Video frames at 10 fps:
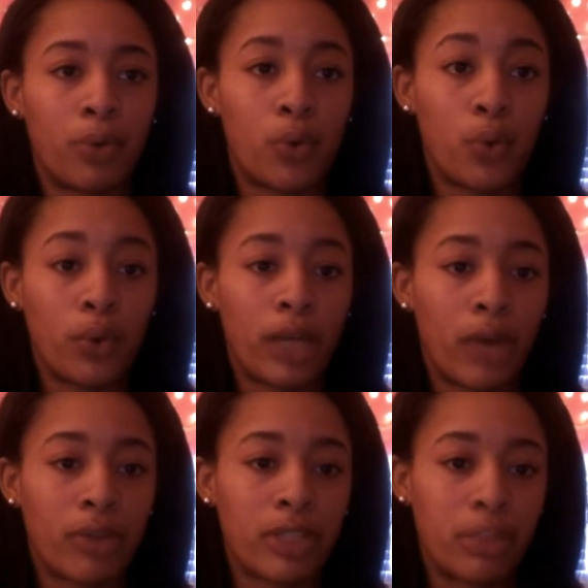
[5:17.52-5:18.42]
cool
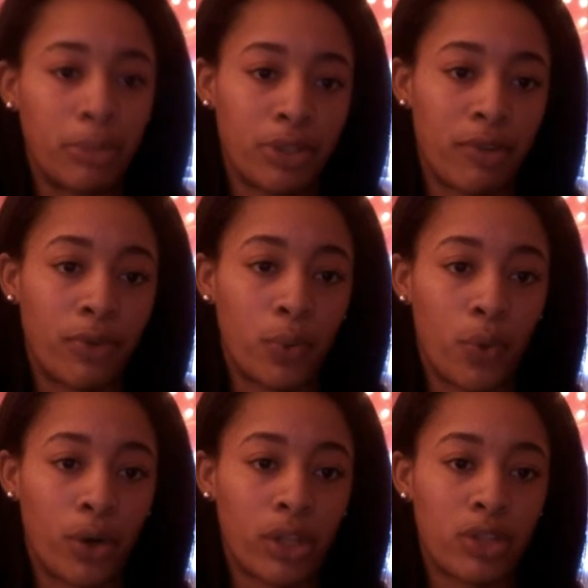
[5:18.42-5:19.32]
down the temperature of the
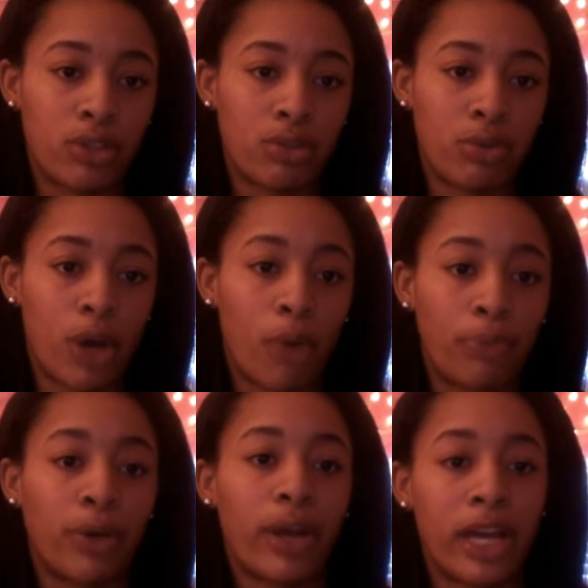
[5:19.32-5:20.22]
water to help
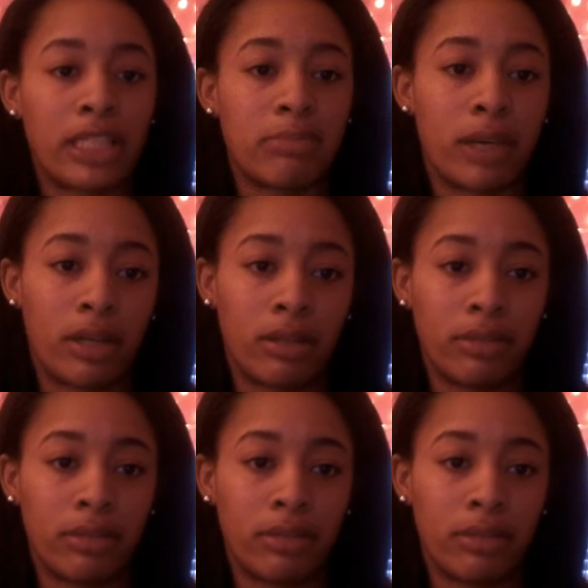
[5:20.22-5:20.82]
their eczema.